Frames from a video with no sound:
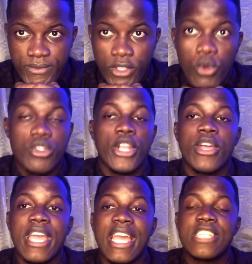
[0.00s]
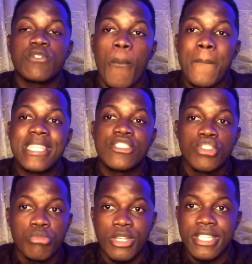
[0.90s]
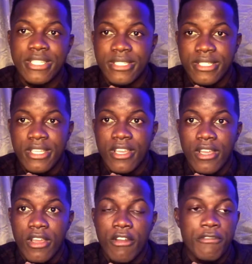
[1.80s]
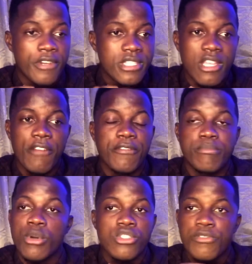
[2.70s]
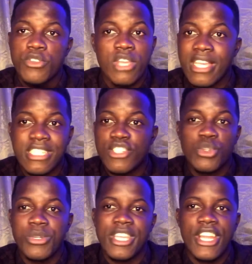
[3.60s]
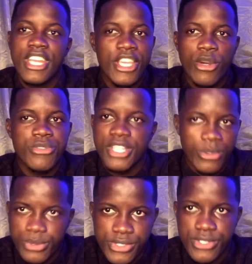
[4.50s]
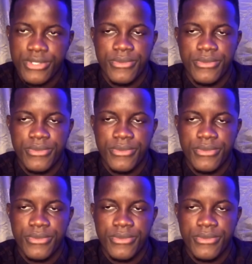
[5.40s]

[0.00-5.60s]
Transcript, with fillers: Una not get rights for beat nobody First off, both of you guys are doing illegal deals.